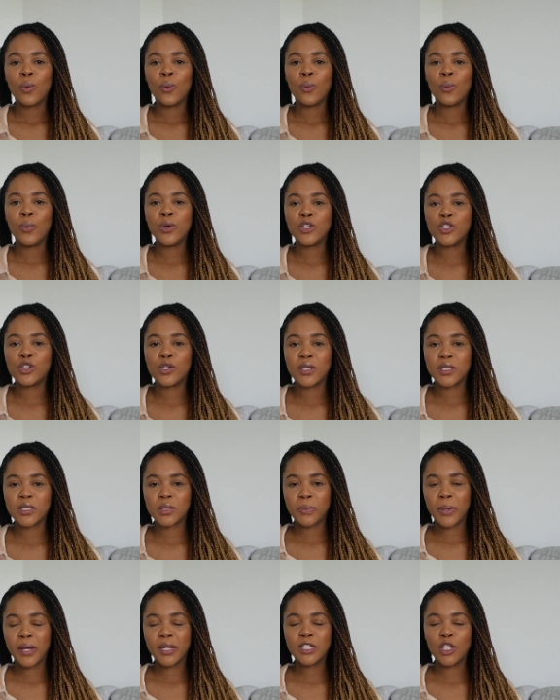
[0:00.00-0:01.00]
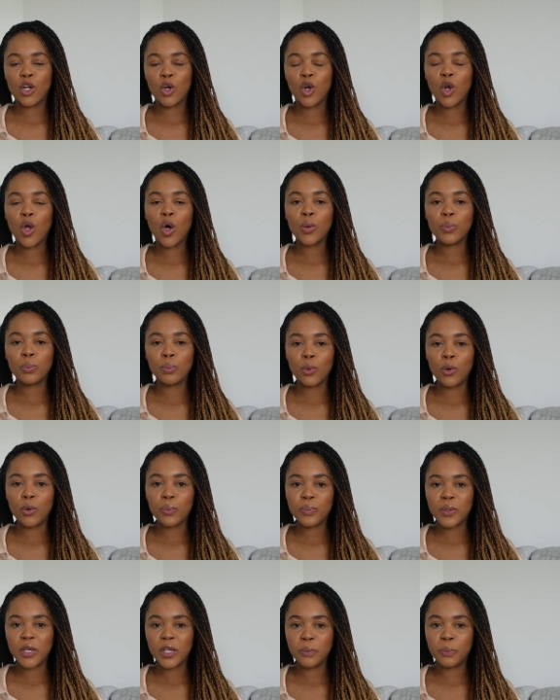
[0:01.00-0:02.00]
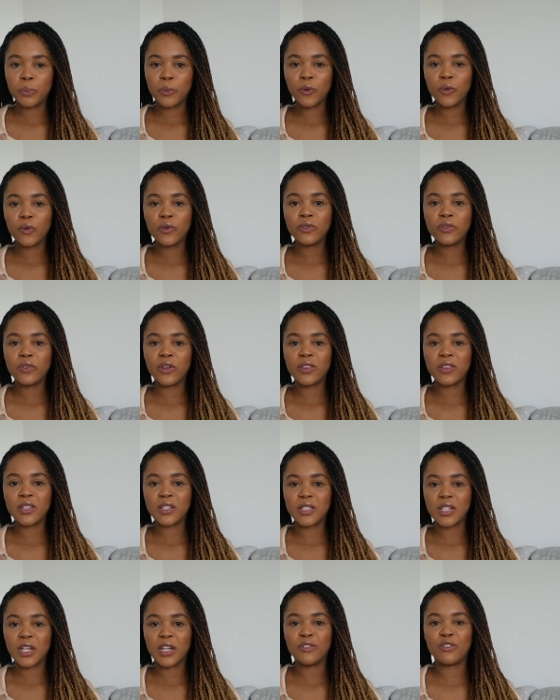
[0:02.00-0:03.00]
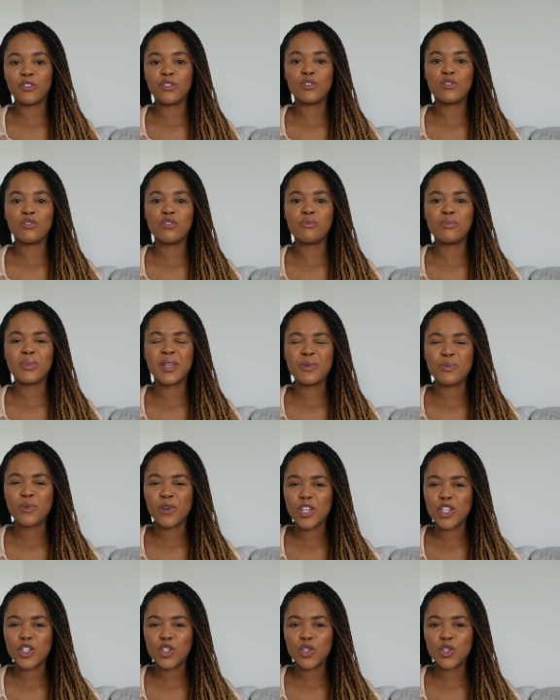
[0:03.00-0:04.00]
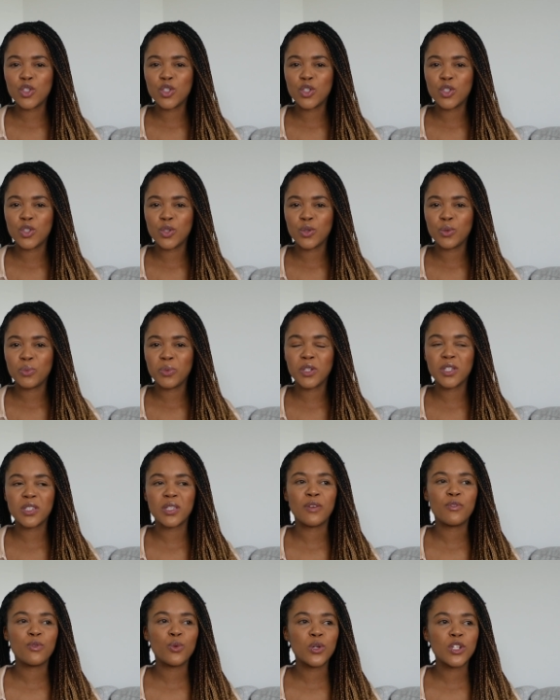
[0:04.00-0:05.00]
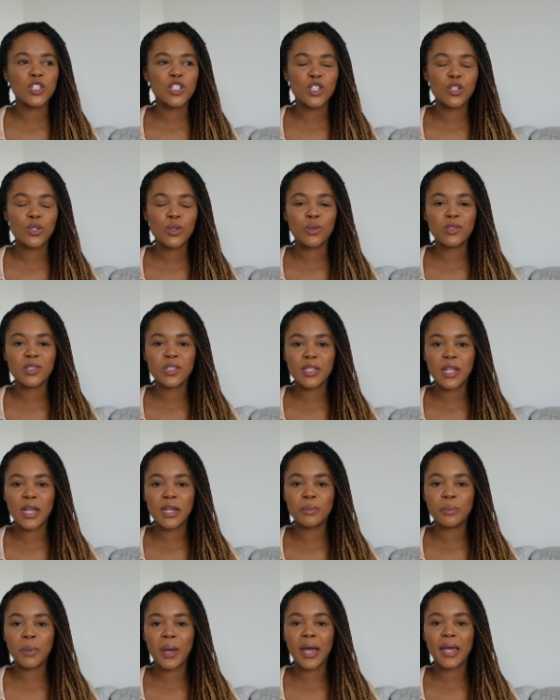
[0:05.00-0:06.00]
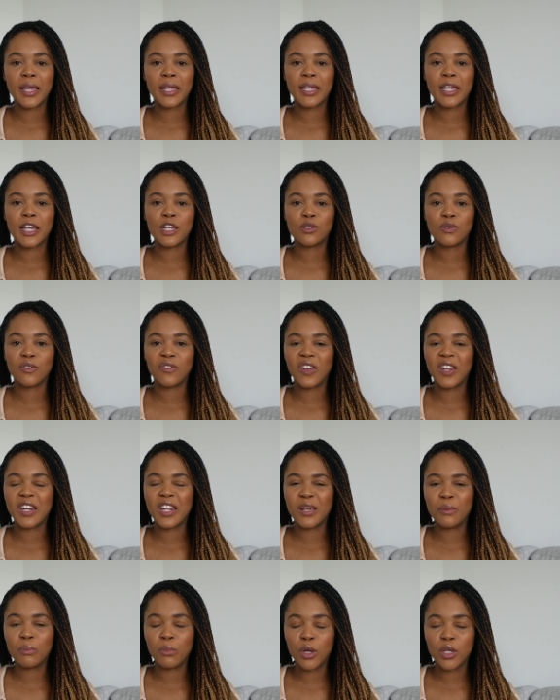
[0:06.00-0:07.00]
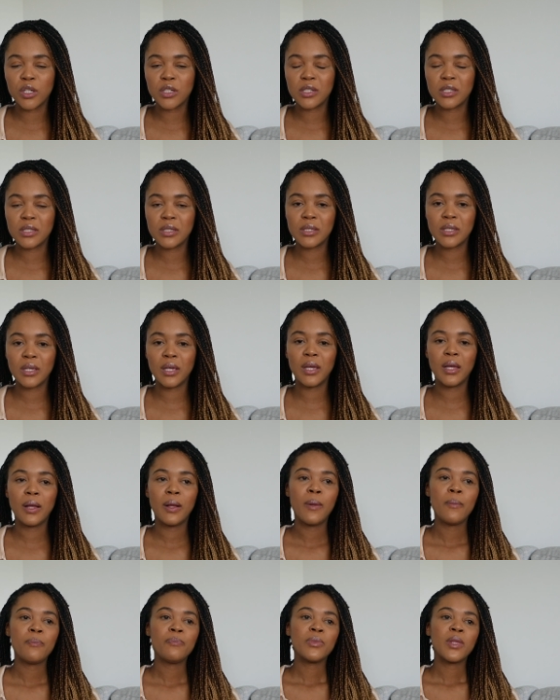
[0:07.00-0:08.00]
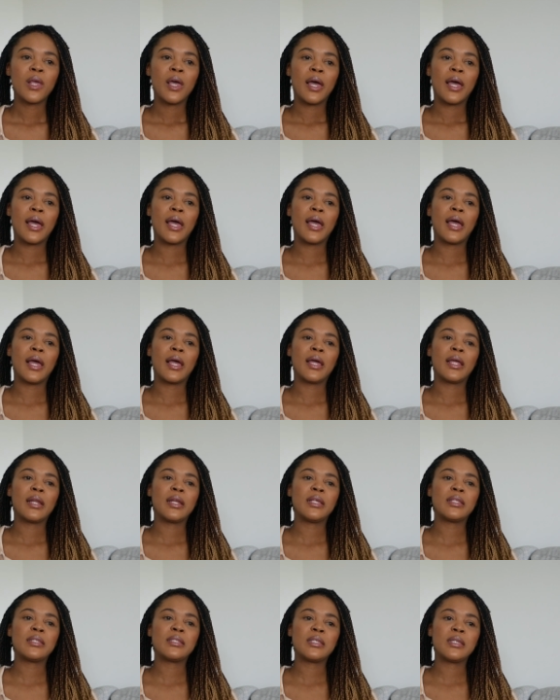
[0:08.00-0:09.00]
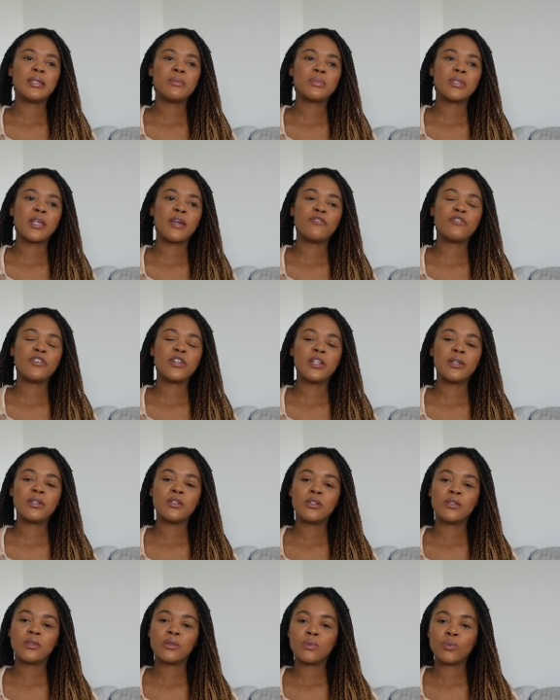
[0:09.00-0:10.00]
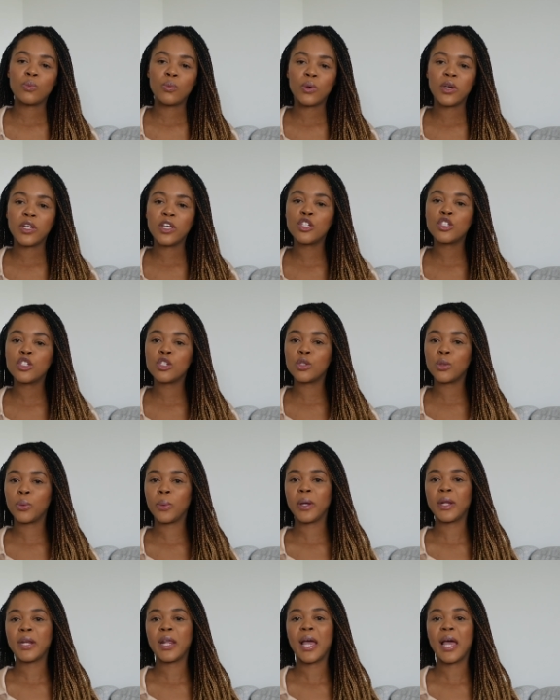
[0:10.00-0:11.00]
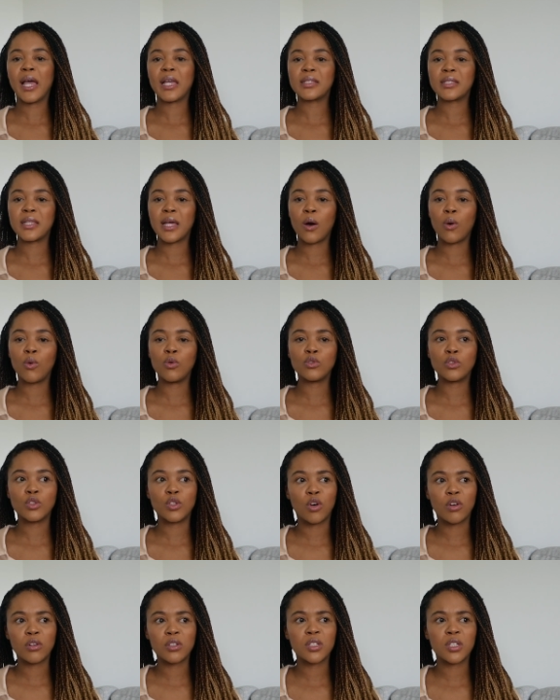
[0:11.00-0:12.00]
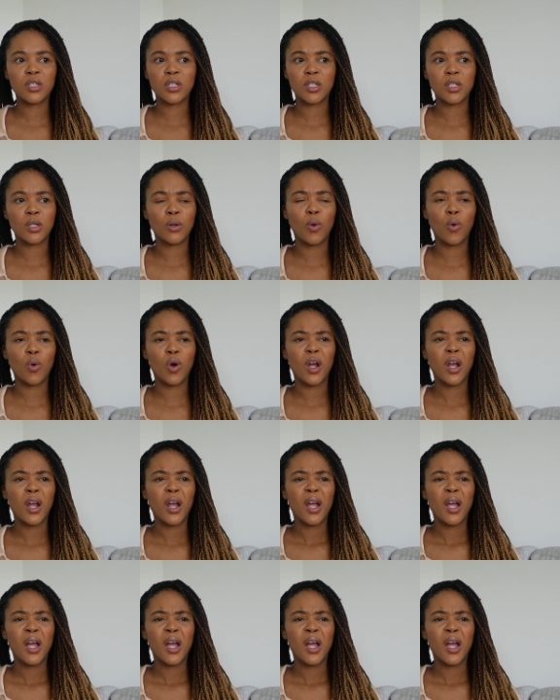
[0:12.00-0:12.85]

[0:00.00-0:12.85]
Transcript: we should expect a lot more people in the delivery room than we're used to because everyone is just on standby in case of any emergency and it seems every each twin has their own doctor or